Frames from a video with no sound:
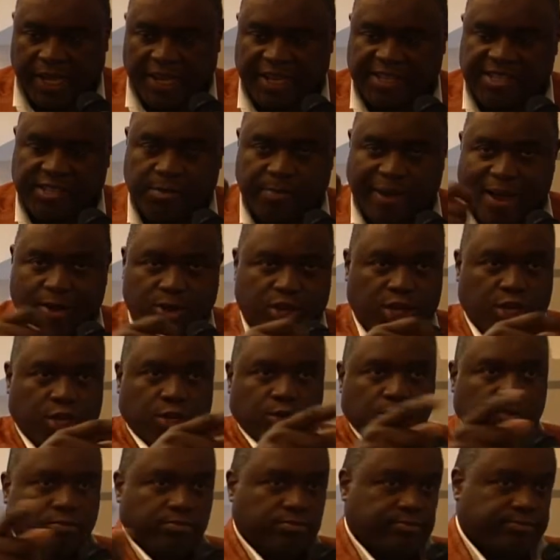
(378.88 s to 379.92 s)
It's about
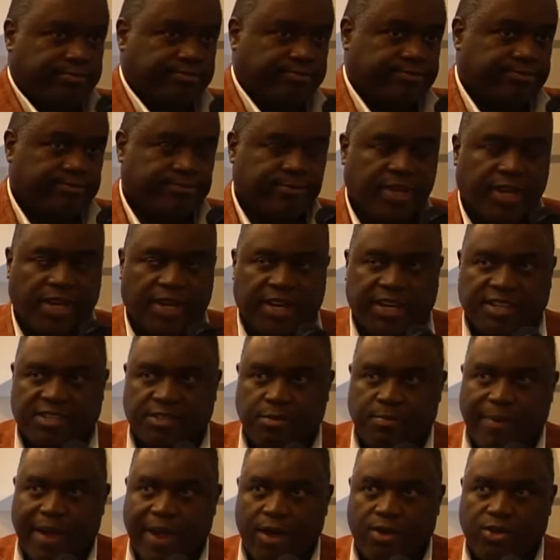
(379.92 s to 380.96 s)
you, and
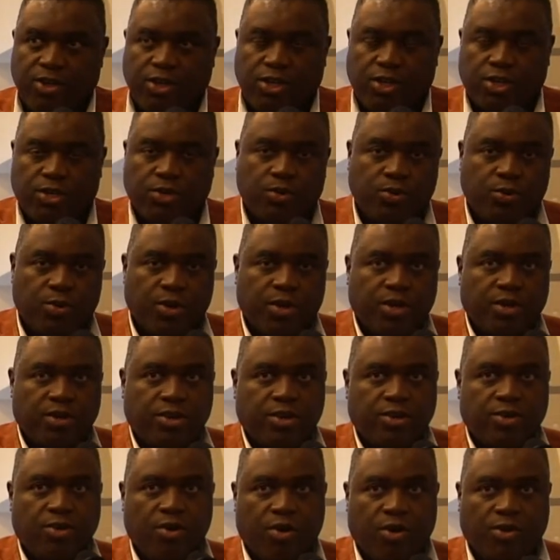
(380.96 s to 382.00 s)
it's about you
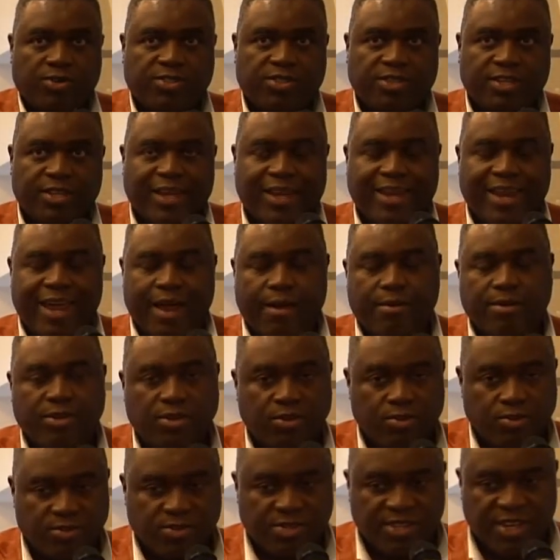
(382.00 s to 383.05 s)
not allowing
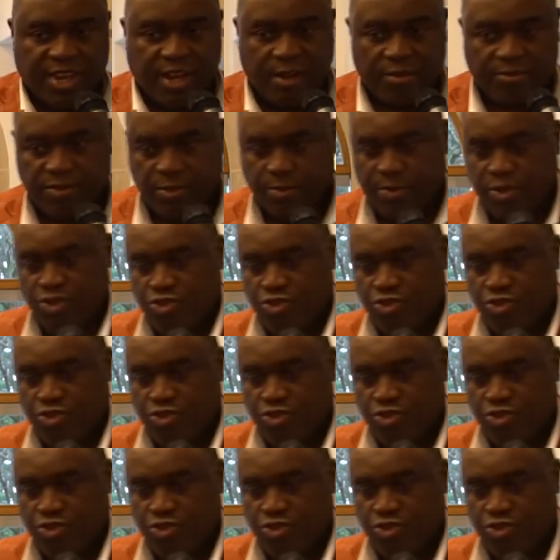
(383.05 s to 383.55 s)
yourself to be